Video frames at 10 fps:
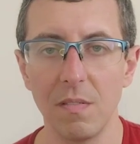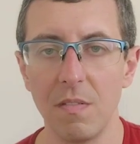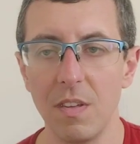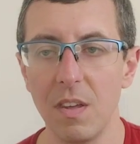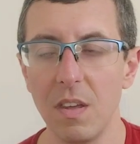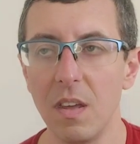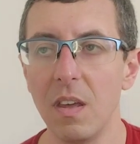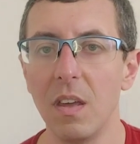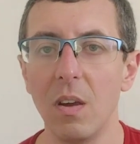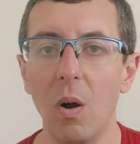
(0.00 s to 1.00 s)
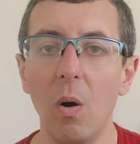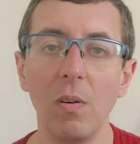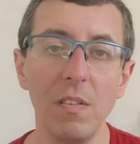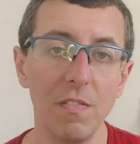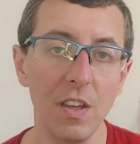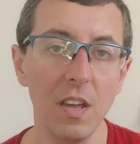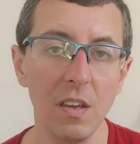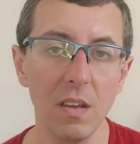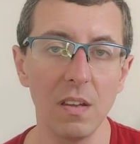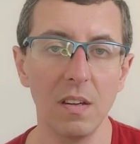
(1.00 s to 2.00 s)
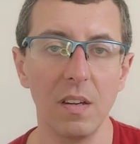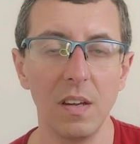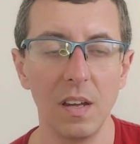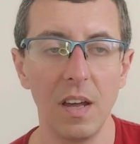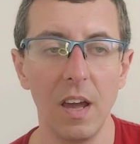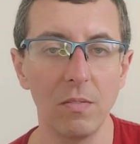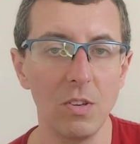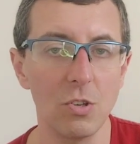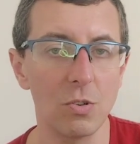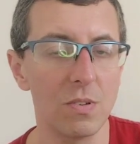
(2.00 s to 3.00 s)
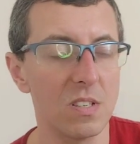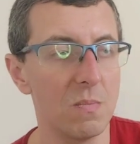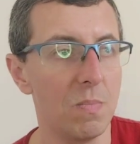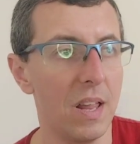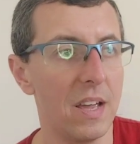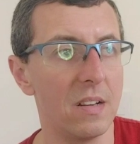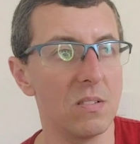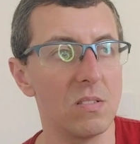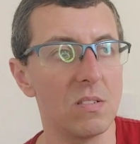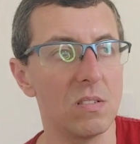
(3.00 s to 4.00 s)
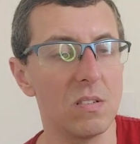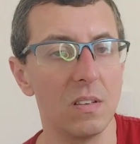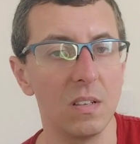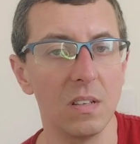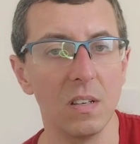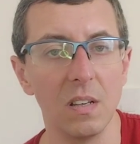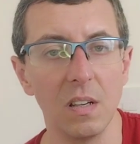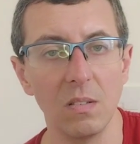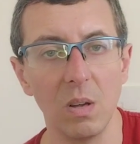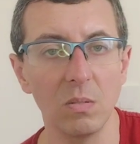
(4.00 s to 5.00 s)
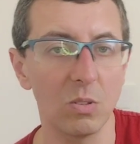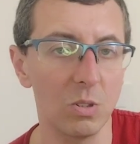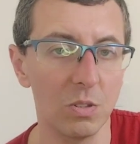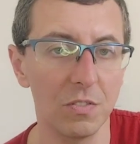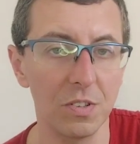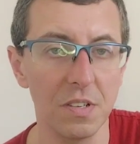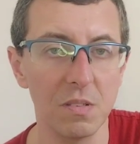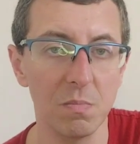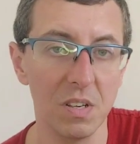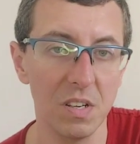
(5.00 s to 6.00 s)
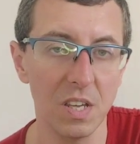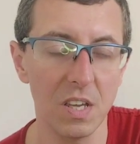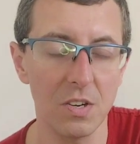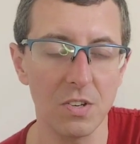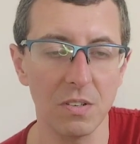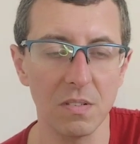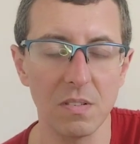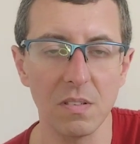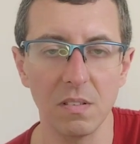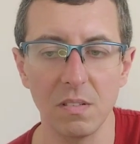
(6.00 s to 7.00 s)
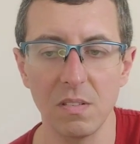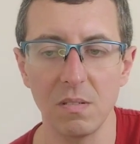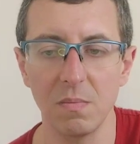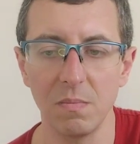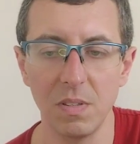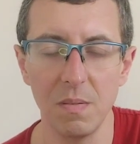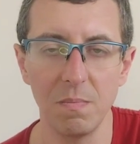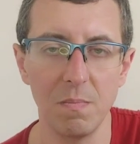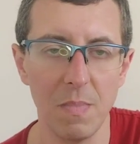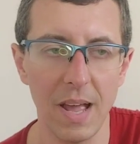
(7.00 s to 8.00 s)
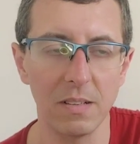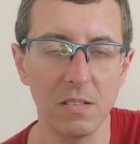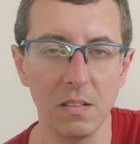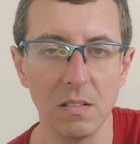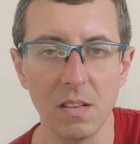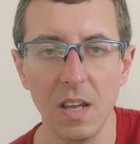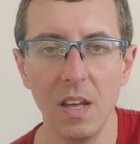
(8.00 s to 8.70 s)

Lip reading: The only thing health insurance plans don't cover is medications, is the medicines.